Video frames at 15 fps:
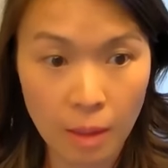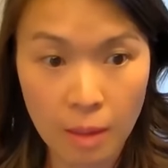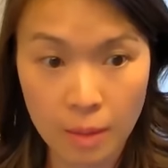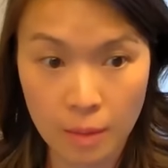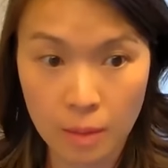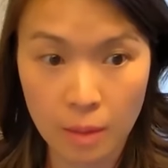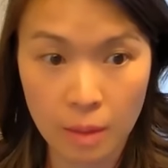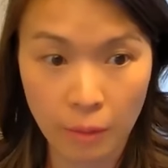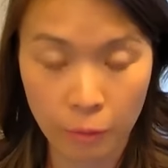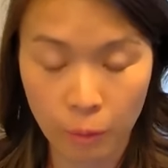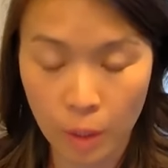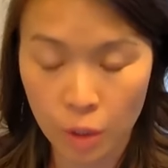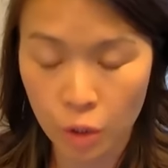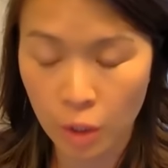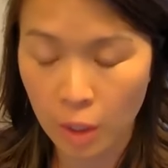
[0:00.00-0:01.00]
And this is a
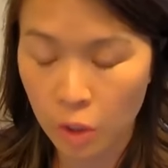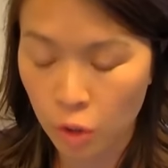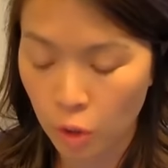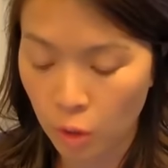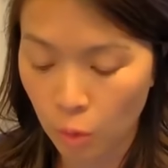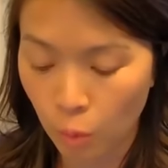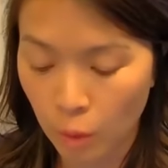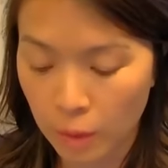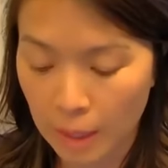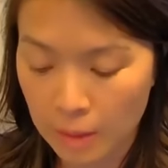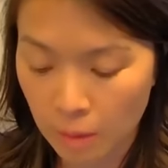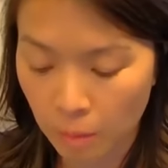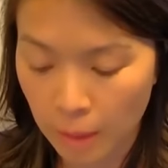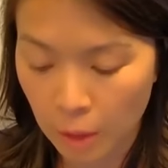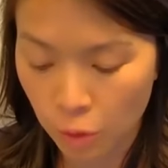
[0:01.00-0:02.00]
differentiation with
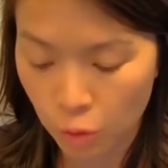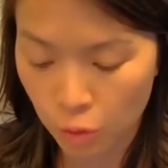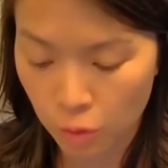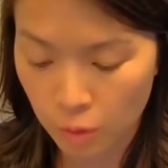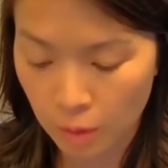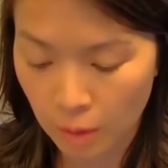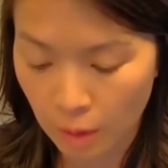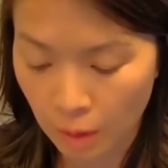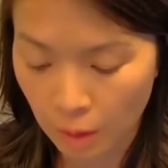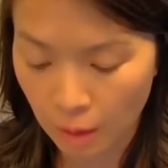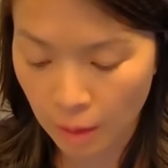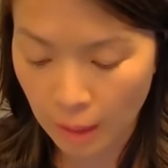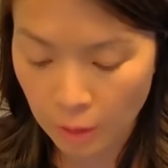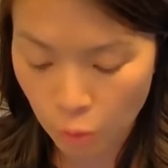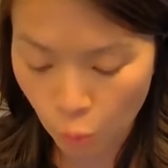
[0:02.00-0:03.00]
asset managers
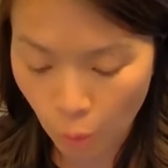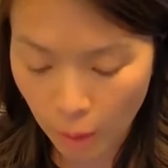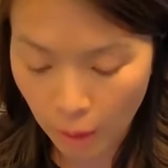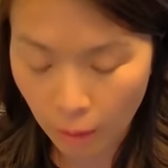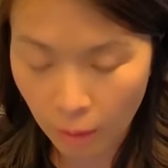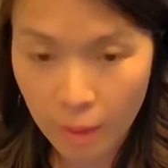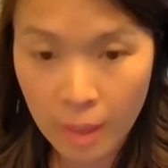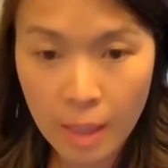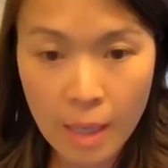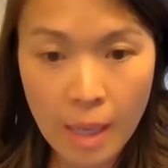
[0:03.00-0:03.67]
as well,